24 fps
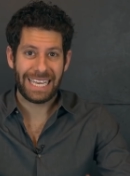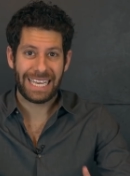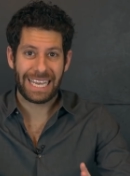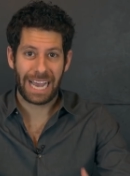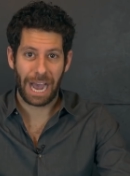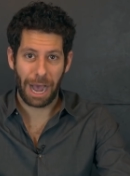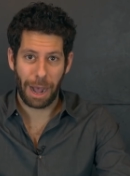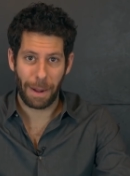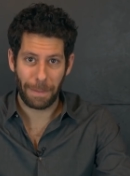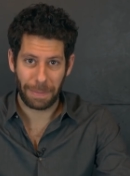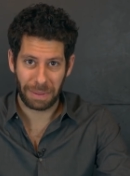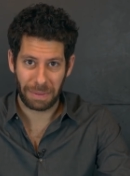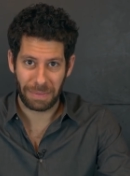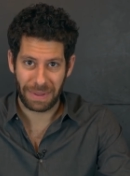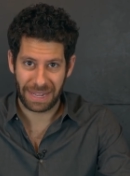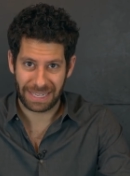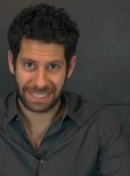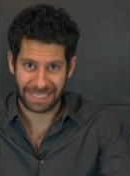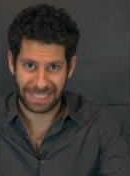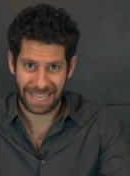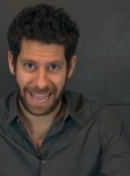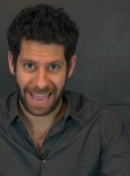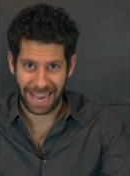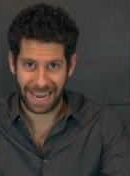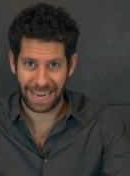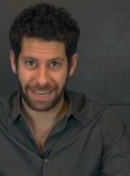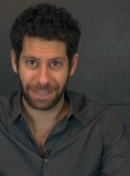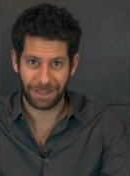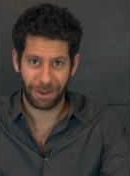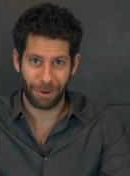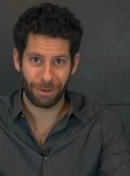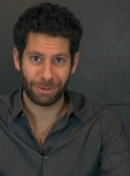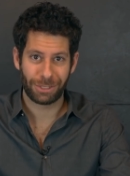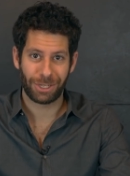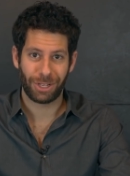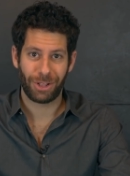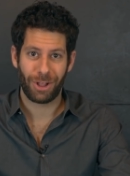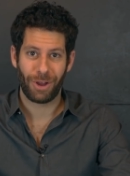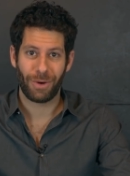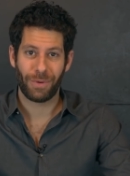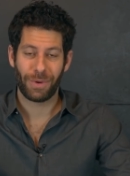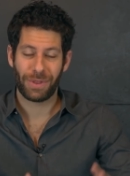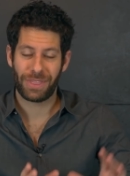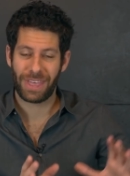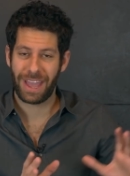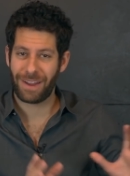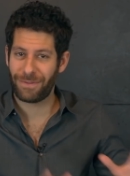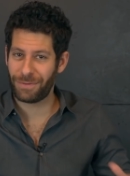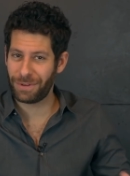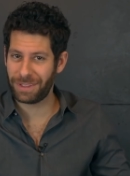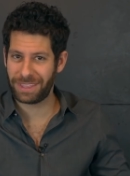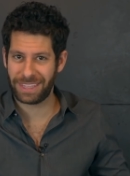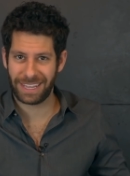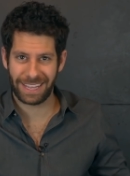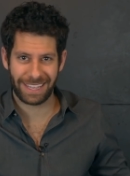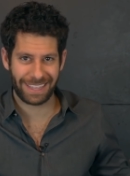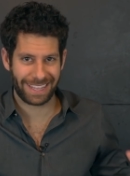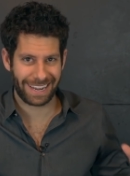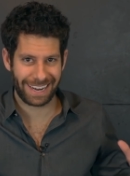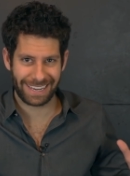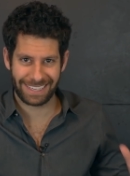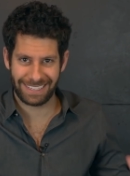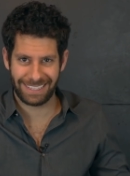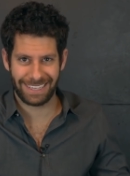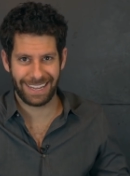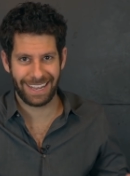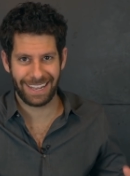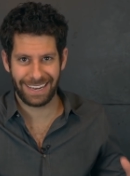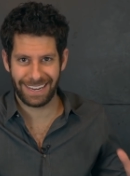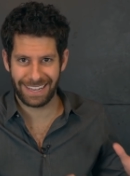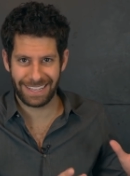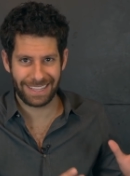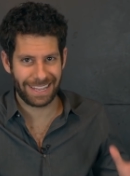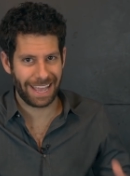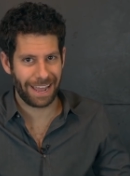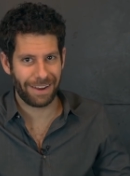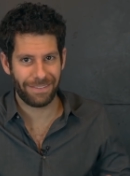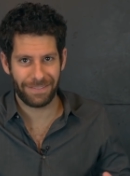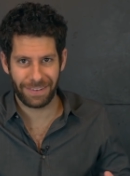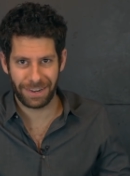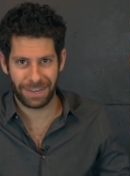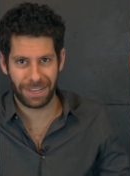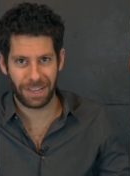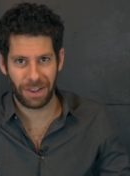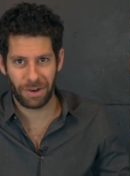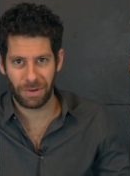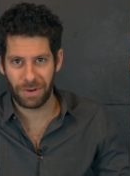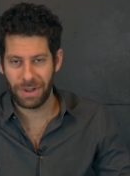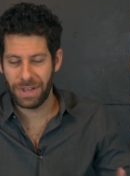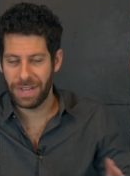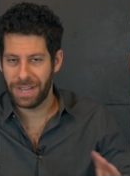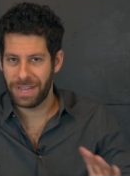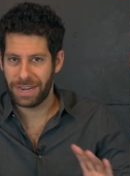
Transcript: complements that and goes along with everything that I said in that video,